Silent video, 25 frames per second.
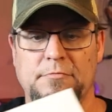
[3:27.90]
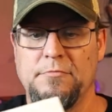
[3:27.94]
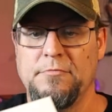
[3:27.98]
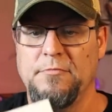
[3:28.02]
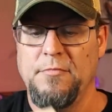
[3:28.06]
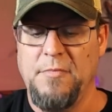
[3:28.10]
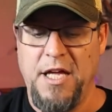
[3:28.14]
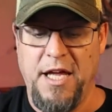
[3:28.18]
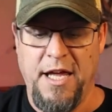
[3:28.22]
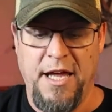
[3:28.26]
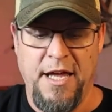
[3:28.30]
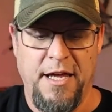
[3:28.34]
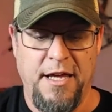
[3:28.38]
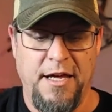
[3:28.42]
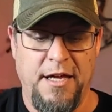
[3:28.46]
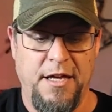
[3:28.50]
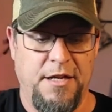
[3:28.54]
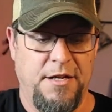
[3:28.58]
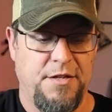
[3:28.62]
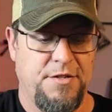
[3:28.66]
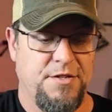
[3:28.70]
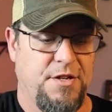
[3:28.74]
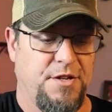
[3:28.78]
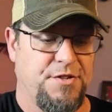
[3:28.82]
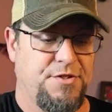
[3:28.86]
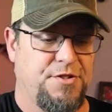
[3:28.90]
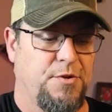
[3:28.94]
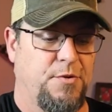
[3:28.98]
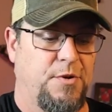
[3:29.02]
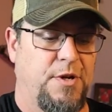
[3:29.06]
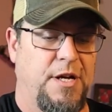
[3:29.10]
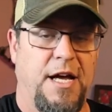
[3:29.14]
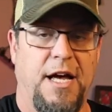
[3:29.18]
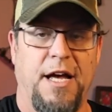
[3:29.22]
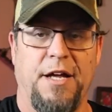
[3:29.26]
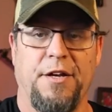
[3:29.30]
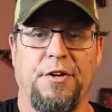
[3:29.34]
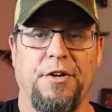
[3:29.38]
And it's also
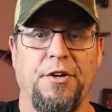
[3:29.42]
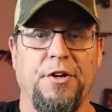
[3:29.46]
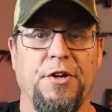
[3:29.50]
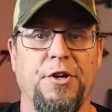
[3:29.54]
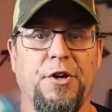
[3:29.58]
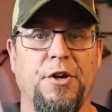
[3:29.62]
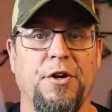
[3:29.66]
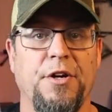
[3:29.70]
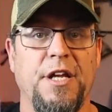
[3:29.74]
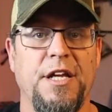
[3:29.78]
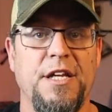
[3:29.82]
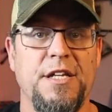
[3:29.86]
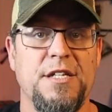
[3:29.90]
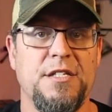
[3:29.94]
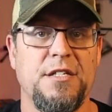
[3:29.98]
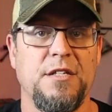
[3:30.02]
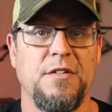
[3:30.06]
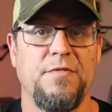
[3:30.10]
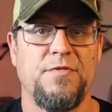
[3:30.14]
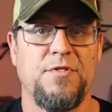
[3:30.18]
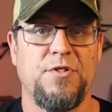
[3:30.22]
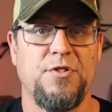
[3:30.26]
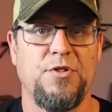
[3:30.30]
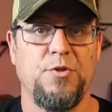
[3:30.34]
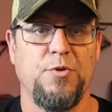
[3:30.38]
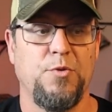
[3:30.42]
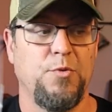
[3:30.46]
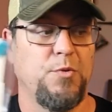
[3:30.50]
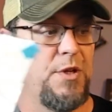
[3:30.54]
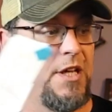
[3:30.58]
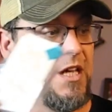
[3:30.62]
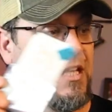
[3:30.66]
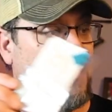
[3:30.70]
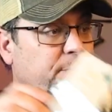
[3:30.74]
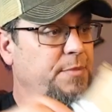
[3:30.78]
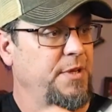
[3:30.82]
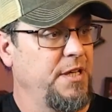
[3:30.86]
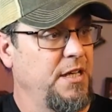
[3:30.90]
got your adhesives to
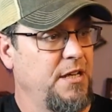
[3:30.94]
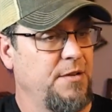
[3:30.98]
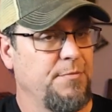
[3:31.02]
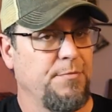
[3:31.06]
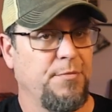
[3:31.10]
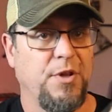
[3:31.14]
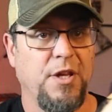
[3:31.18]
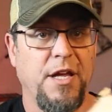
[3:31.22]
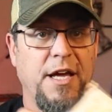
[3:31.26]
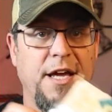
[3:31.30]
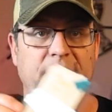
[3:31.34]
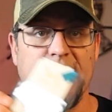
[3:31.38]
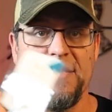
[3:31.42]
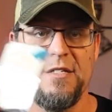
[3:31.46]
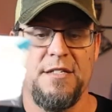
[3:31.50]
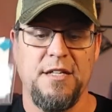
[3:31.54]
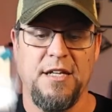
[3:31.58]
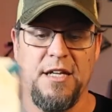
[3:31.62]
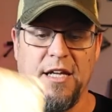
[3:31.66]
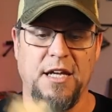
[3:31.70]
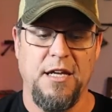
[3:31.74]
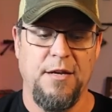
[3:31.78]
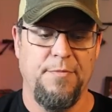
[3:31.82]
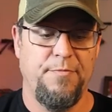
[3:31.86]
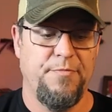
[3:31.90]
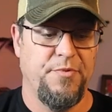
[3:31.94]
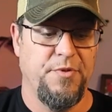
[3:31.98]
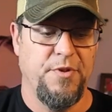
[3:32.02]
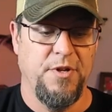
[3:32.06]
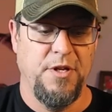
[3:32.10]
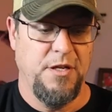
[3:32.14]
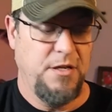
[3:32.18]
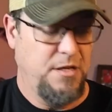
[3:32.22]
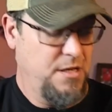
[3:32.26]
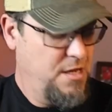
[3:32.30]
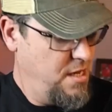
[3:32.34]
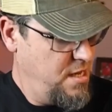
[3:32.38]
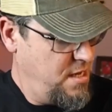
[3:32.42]
keep it in place, to keep the
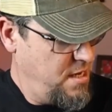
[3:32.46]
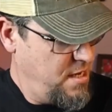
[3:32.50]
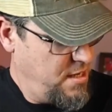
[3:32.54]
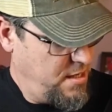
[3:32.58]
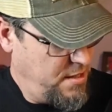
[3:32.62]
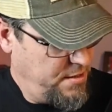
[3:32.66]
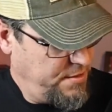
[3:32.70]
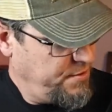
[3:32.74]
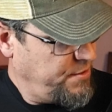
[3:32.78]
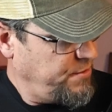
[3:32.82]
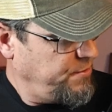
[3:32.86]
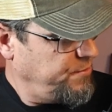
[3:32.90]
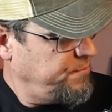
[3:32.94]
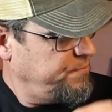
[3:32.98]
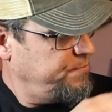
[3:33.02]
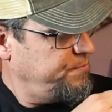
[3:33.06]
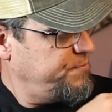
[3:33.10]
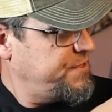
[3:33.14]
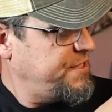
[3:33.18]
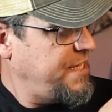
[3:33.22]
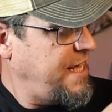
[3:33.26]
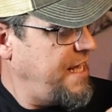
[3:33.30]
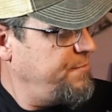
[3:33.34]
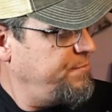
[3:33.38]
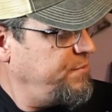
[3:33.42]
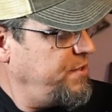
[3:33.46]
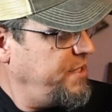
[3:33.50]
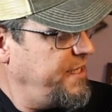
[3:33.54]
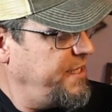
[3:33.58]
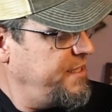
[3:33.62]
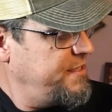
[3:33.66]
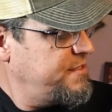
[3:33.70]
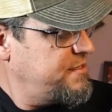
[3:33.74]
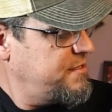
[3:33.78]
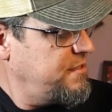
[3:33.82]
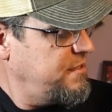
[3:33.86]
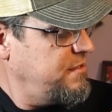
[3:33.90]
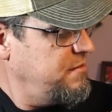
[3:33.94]
little side plates,
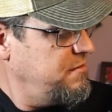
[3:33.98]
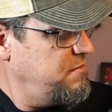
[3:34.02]
and